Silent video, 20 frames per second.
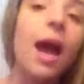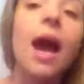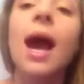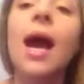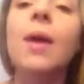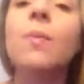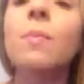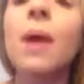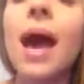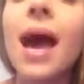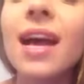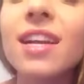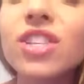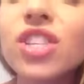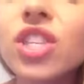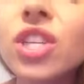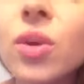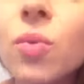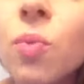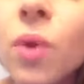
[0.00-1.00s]
I'm
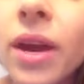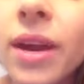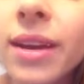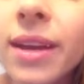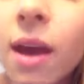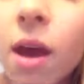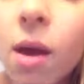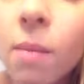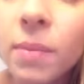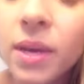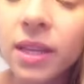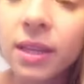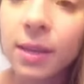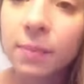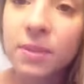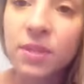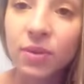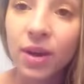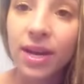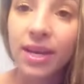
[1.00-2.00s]
actually wearing it on my
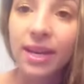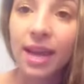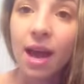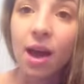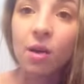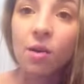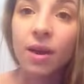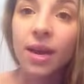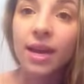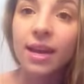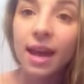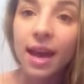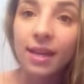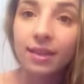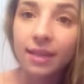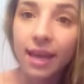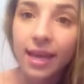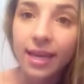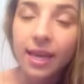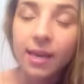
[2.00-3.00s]
lips right now, and I
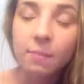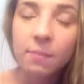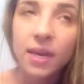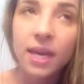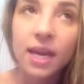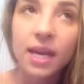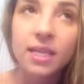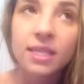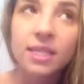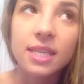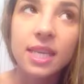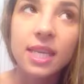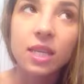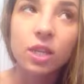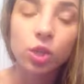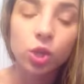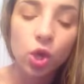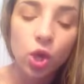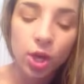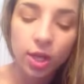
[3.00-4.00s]
like it because
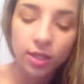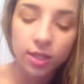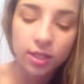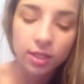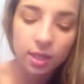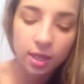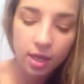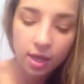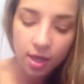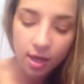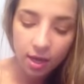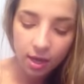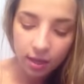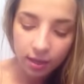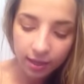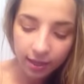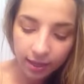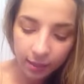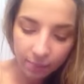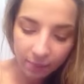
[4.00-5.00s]
it looks
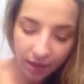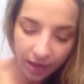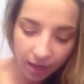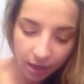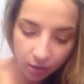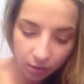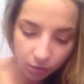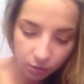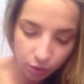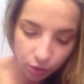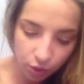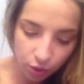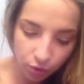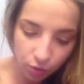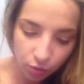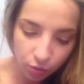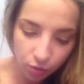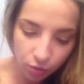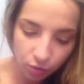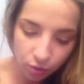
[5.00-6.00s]
like a pale
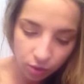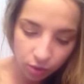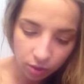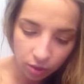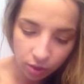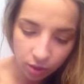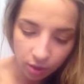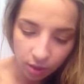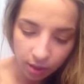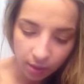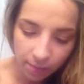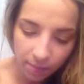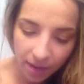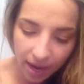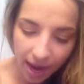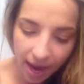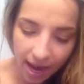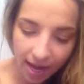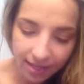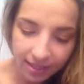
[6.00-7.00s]
nude, but
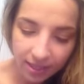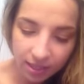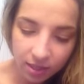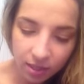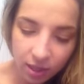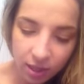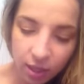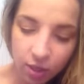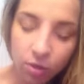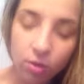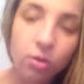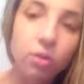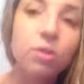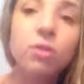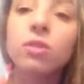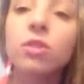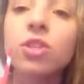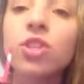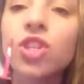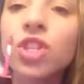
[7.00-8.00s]
it has a little
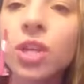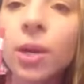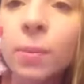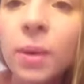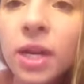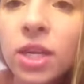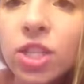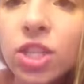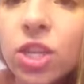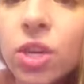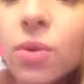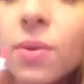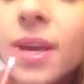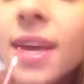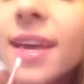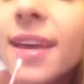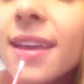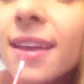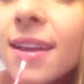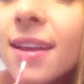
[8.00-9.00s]
shimmer to
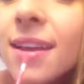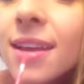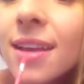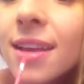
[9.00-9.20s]
it.